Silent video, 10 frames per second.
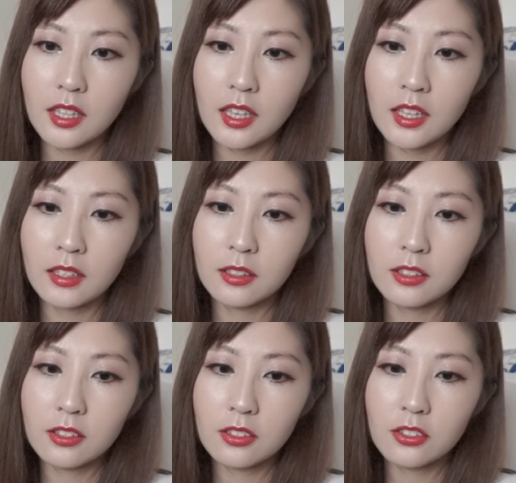it
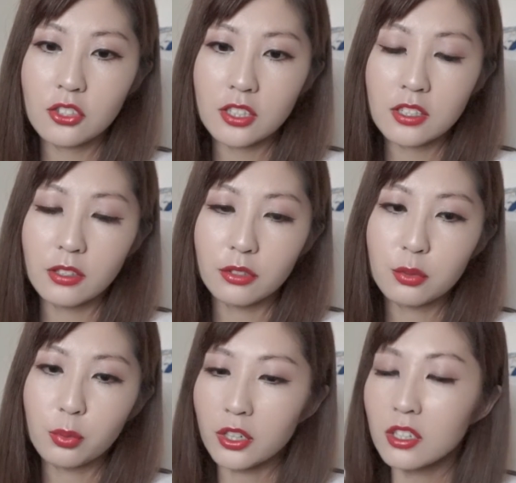just
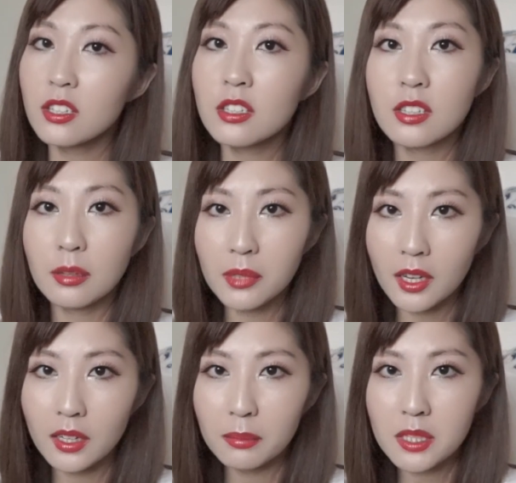looks worse
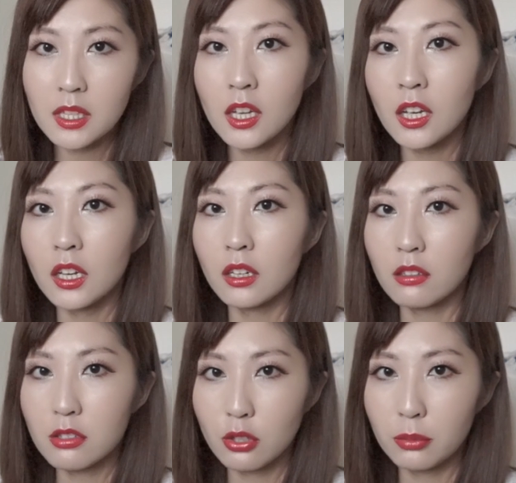sometimes, and
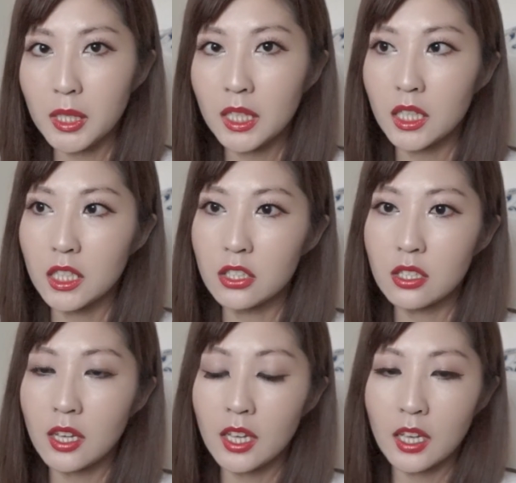also
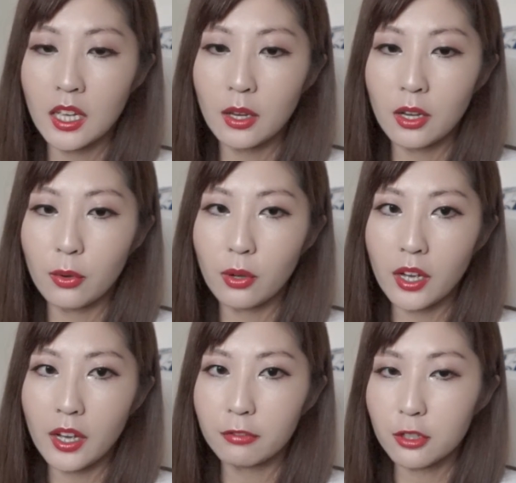because
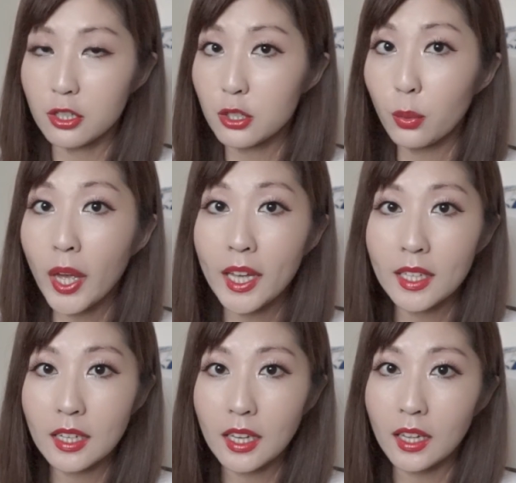after I
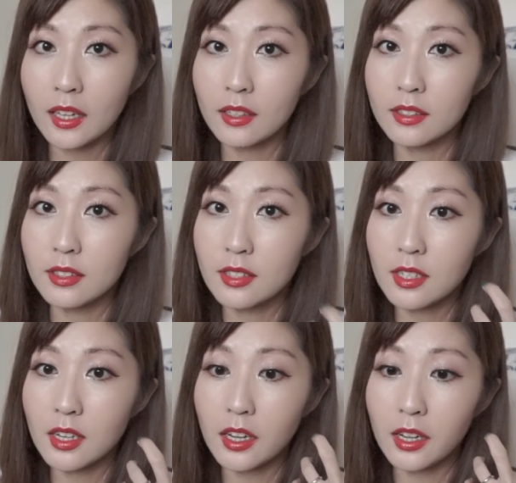sweat
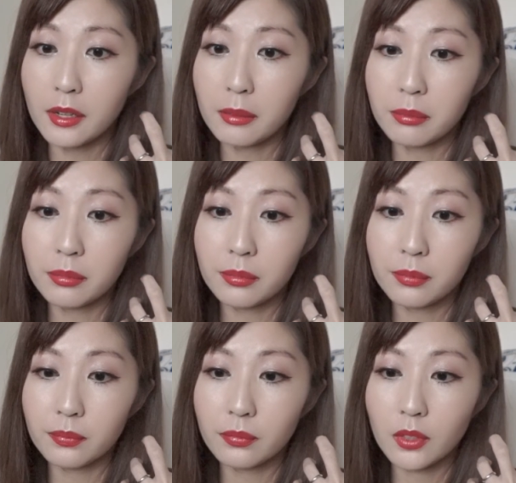and
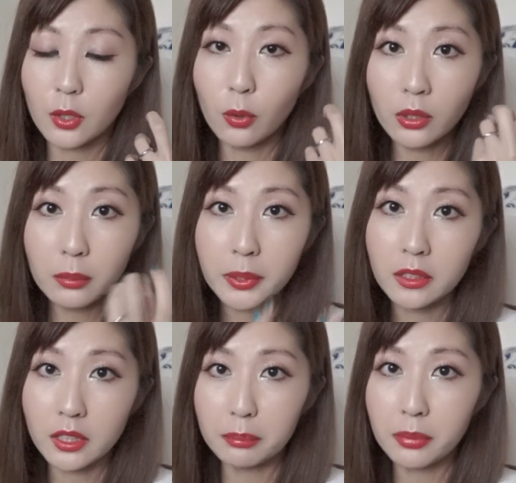oil
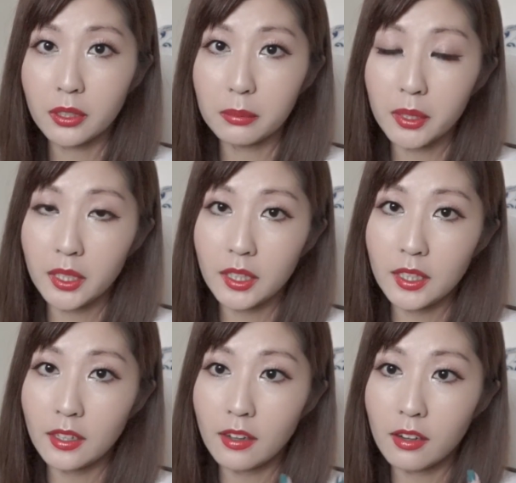buildup on
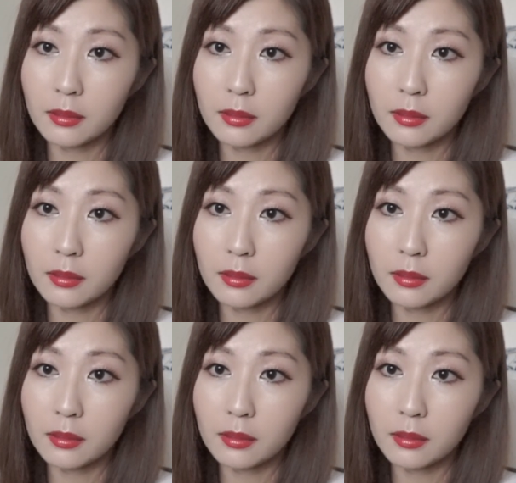my